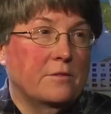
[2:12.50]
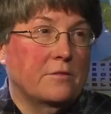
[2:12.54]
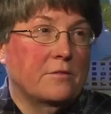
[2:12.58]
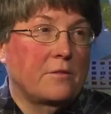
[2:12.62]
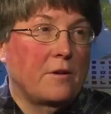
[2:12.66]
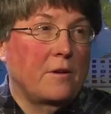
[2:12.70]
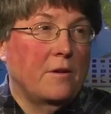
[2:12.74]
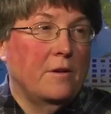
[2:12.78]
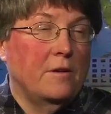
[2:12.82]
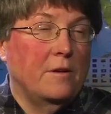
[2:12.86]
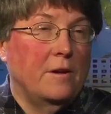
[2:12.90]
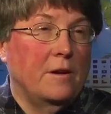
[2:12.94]

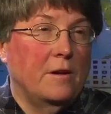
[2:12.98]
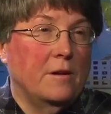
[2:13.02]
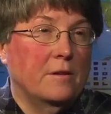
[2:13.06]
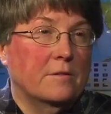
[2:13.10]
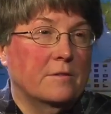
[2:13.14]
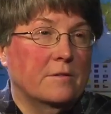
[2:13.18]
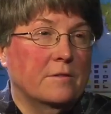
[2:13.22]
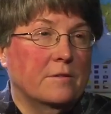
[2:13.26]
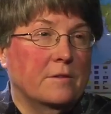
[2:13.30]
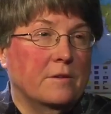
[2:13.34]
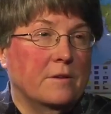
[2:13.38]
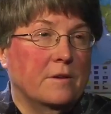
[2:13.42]
Started
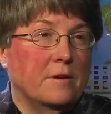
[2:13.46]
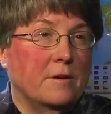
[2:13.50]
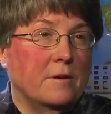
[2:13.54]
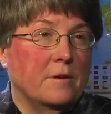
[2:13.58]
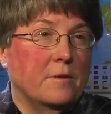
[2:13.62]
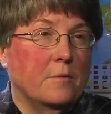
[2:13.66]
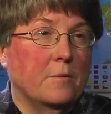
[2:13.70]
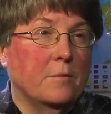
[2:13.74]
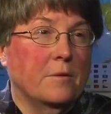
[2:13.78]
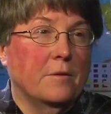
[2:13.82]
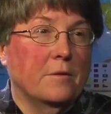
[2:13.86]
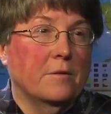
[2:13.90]
out
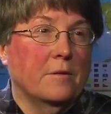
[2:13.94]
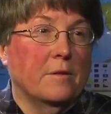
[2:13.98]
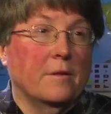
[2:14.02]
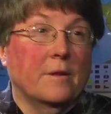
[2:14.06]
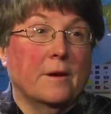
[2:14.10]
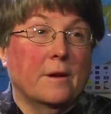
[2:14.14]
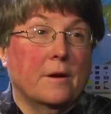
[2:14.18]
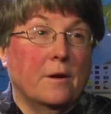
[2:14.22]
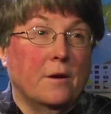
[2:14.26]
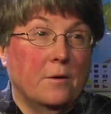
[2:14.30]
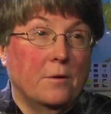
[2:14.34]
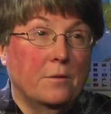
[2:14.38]
uh, with
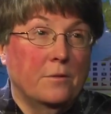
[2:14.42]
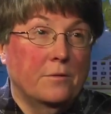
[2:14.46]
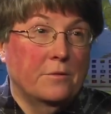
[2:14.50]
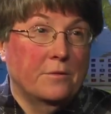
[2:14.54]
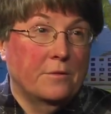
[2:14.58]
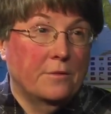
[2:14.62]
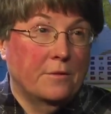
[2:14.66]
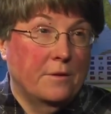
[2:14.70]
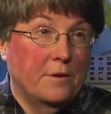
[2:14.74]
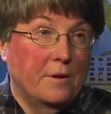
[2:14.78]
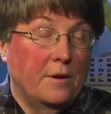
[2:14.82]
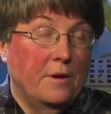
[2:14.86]

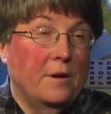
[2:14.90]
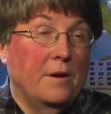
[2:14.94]
Legos,